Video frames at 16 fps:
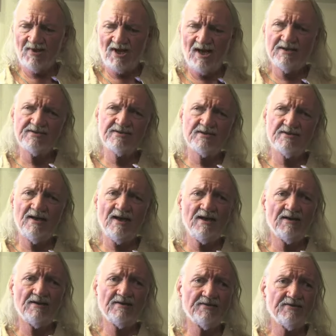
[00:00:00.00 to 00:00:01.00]
I said,
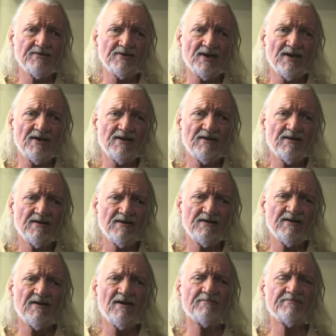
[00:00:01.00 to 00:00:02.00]
yeah, I'll do that.
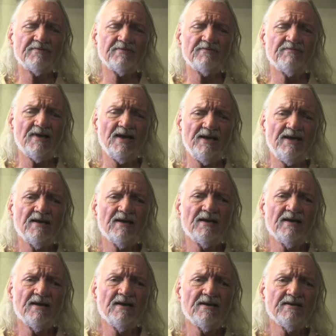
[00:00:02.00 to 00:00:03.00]
He offered me,
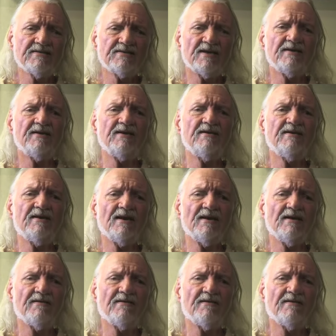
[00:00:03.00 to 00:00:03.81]
said he'd